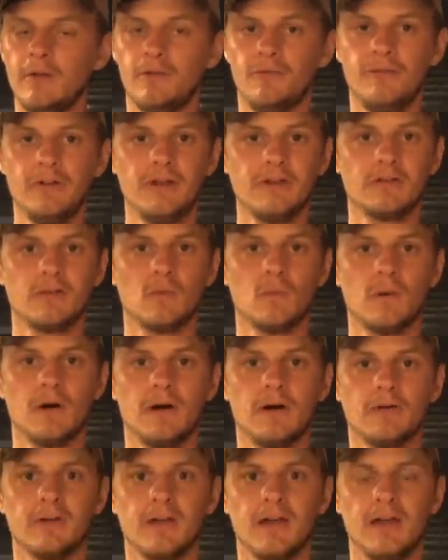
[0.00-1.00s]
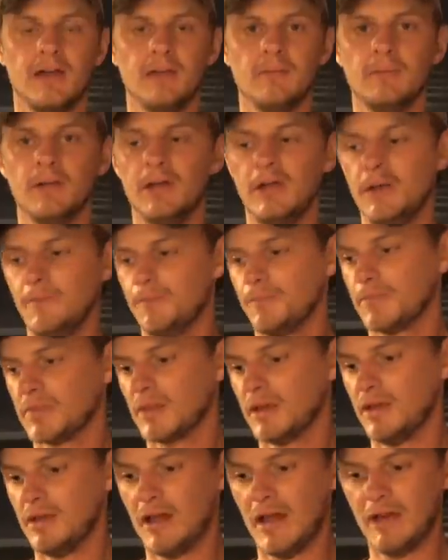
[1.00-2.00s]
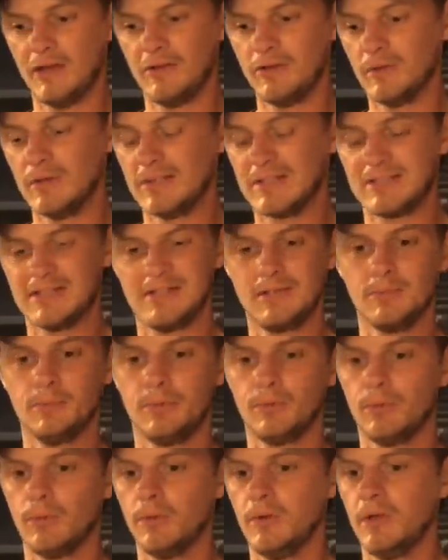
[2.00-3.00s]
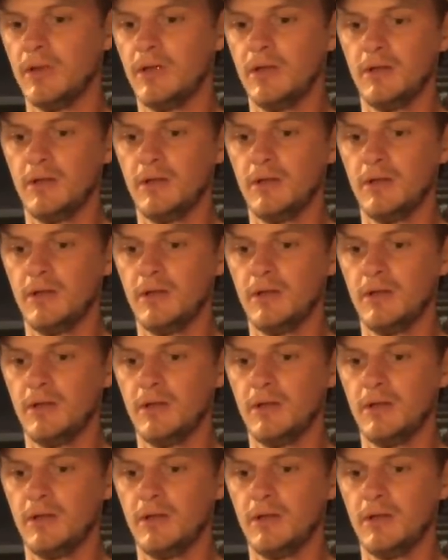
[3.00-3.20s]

fish and wild game and how to do it simple.